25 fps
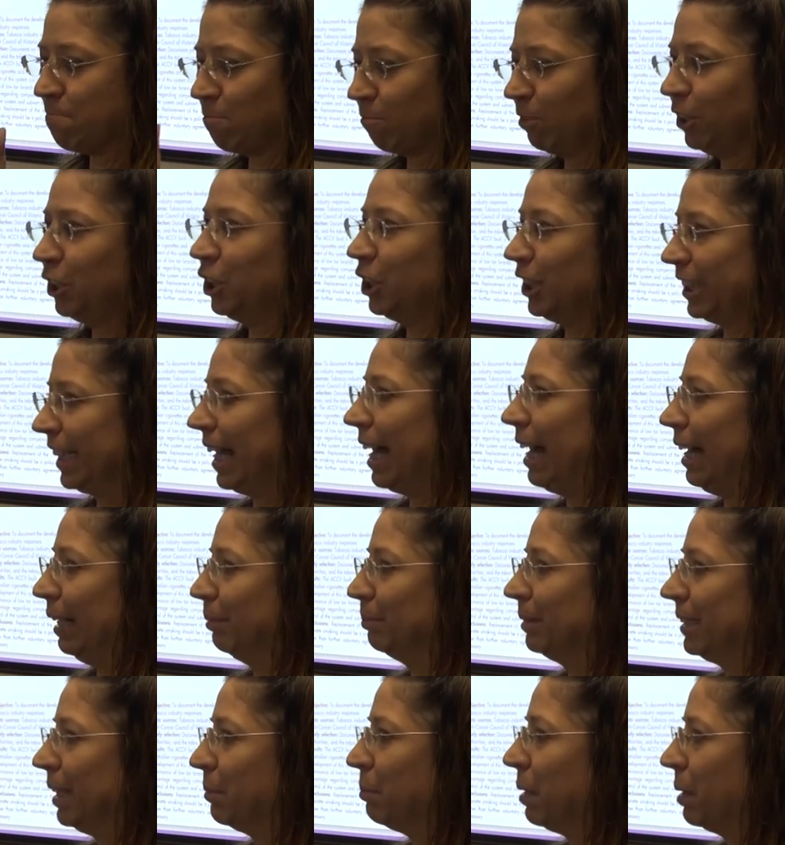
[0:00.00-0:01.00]
reduce
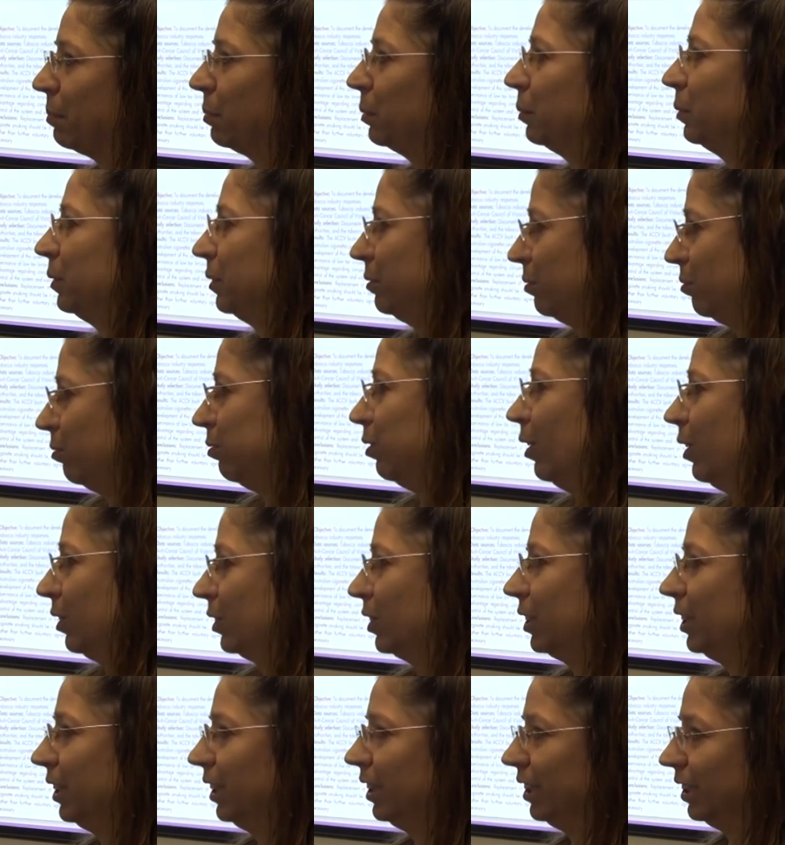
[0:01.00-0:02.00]
harms, that people would
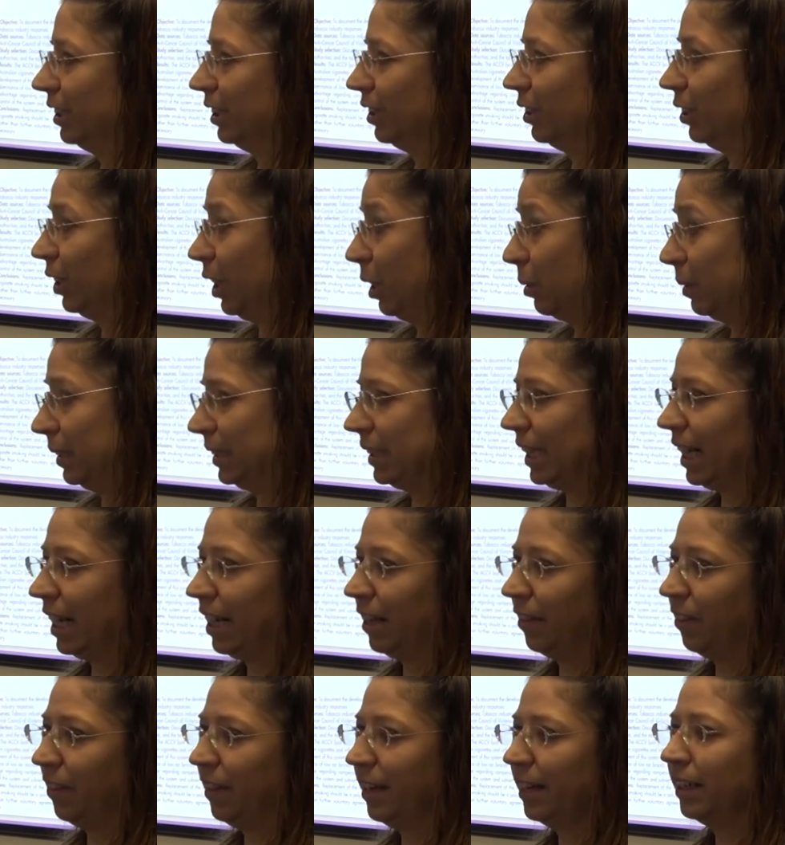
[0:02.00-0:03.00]
flock to the lower
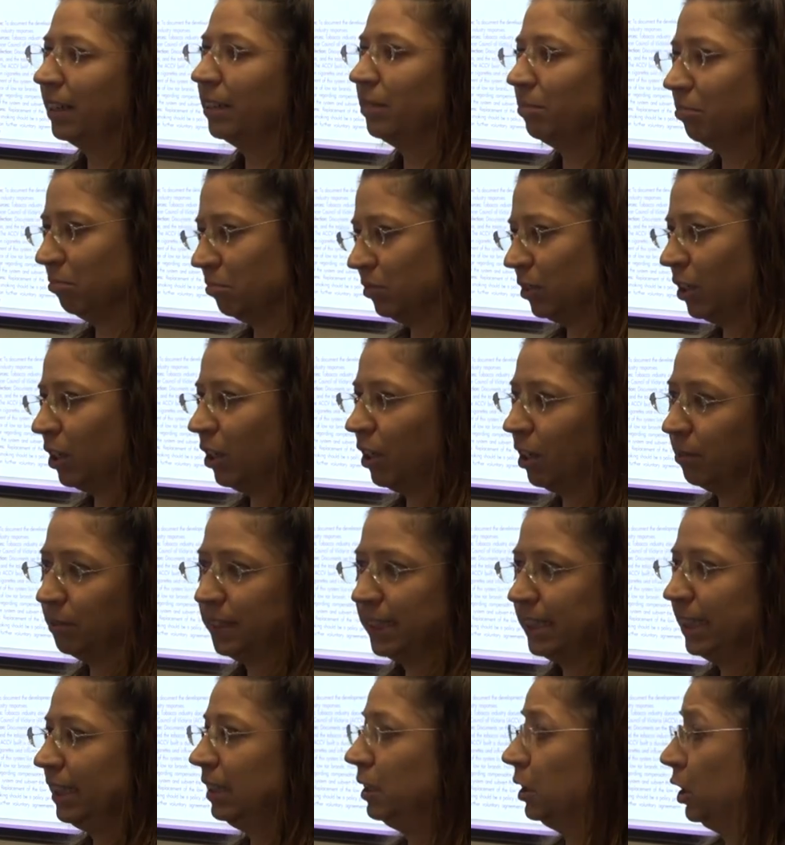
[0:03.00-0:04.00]
tar thing. And
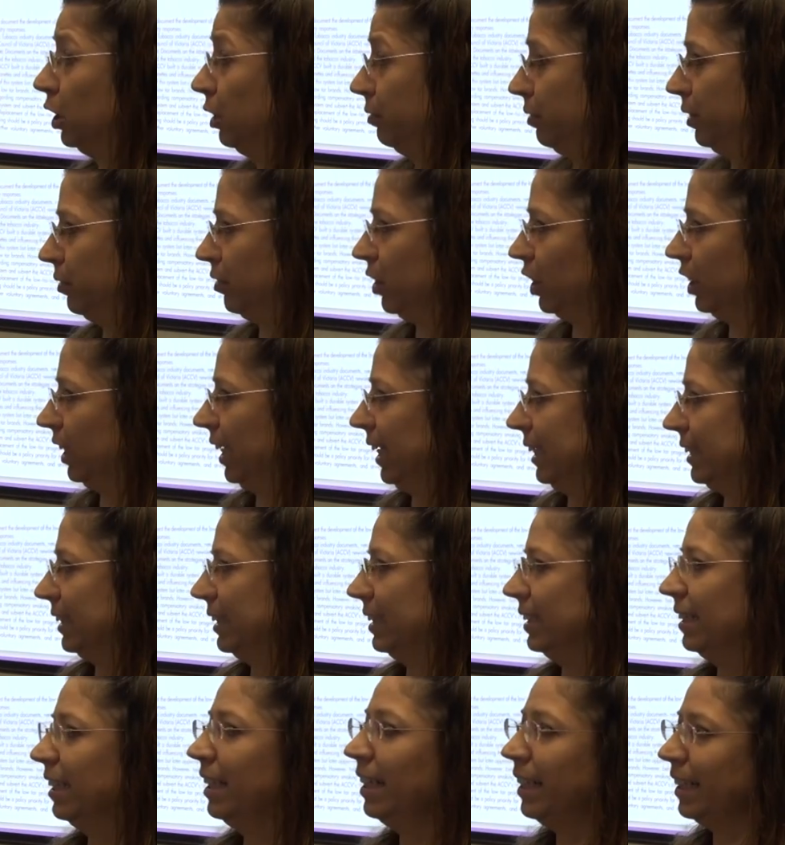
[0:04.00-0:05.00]
obviously, you know, if you've got
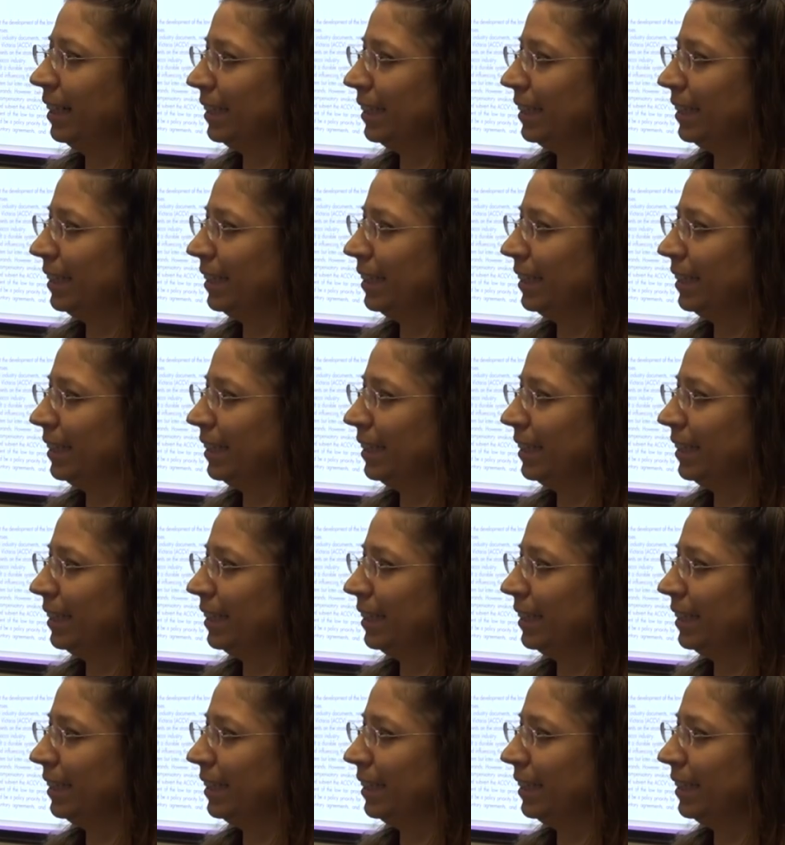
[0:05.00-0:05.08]
less